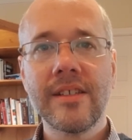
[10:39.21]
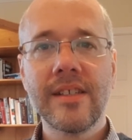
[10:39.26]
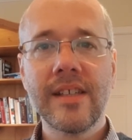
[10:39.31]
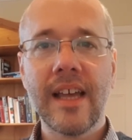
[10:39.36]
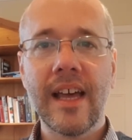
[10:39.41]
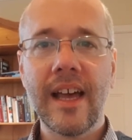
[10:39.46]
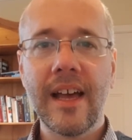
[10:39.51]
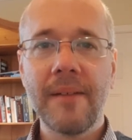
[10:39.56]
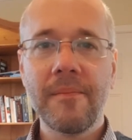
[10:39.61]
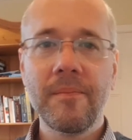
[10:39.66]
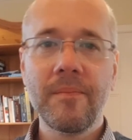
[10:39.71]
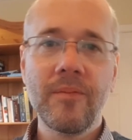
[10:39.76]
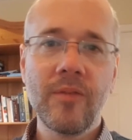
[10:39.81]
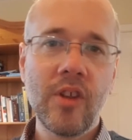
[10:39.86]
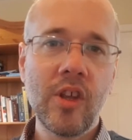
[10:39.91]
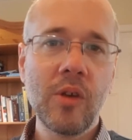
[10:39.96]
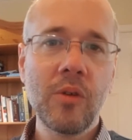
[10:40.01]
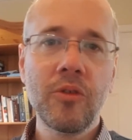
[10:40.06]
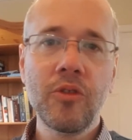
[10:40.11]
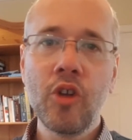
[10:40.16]

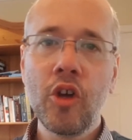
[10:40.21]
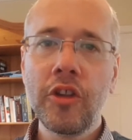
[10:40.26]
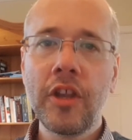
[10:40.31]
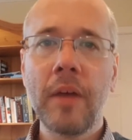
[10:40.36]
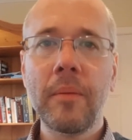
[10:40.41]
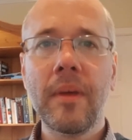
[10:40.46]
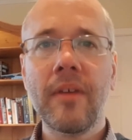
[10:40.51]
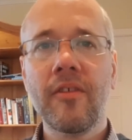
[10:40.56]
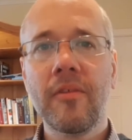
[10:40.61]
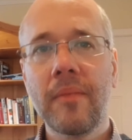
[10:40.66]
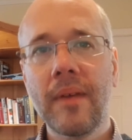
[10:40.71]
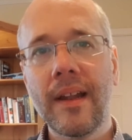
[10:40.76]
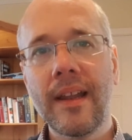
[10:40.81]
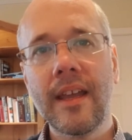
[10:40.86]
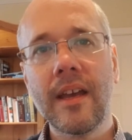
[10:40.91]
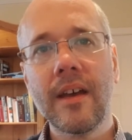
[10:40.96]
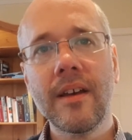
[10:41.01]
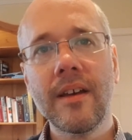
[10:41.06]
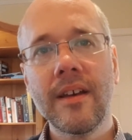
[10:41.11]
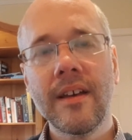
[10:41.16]
you'll know that be
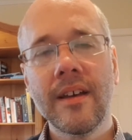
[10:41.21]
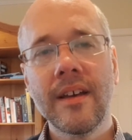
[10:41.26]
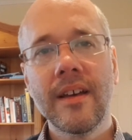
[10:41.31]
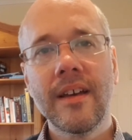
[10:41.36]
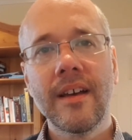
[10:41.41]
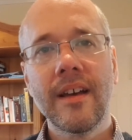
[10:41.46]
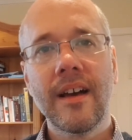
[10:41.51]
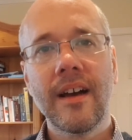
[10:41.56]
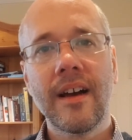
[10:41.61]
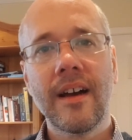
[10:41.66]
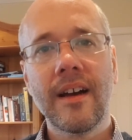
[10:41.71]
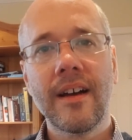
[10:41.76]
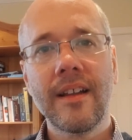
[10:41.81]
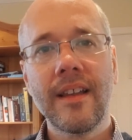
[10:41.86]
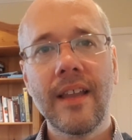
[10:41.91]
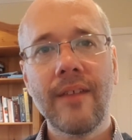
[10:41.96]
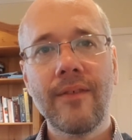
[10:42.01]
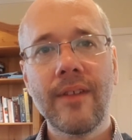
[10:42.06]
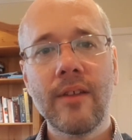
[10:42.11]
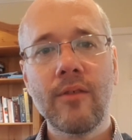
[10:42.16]
familiar, a
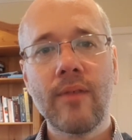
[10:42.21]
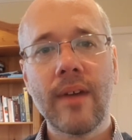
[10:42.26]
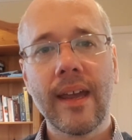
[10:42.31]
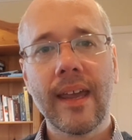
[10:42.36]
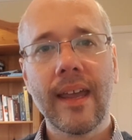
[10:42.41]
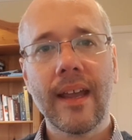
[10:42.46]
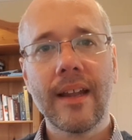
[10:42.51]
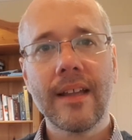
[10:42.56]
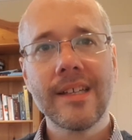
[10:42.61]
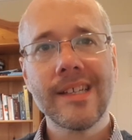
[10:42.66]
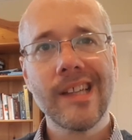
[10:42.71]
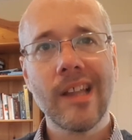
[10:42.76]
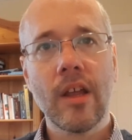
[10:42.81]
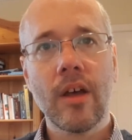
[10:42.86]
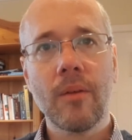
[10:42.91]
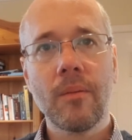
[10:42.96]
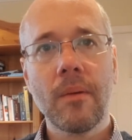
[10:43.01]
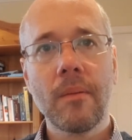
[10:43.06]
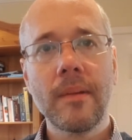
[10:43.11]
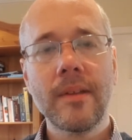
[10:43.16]
lovely regular
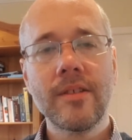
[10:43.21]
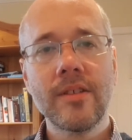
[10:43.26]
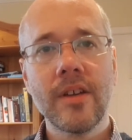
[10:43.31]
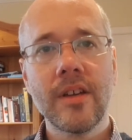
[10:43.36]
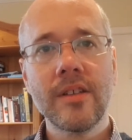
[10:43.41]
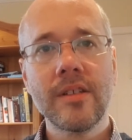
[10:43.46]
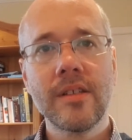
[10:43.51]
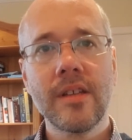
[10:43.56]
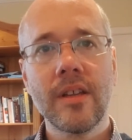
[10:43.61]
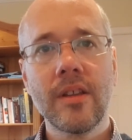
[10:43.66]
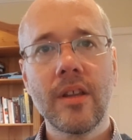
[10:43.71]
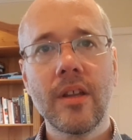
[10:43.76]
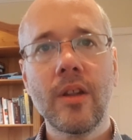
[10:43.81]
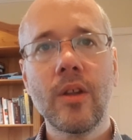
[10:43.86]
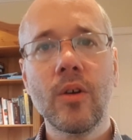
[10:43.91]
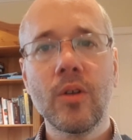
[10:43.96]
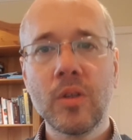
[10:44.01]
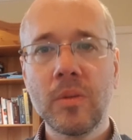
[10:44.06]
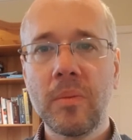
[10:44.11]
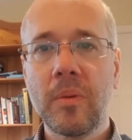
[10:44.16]
slot, and we turn to the
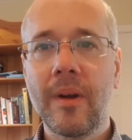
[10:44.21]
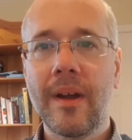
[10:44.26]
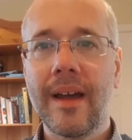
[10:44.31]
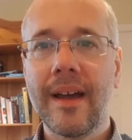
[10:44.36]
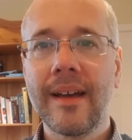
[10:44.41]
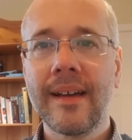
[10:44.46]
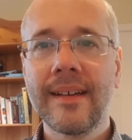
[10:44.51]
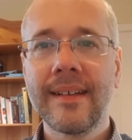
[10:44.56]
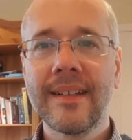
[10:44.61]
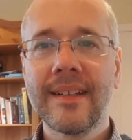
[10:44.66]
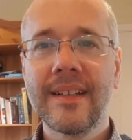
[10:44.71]
Lord's Prayer.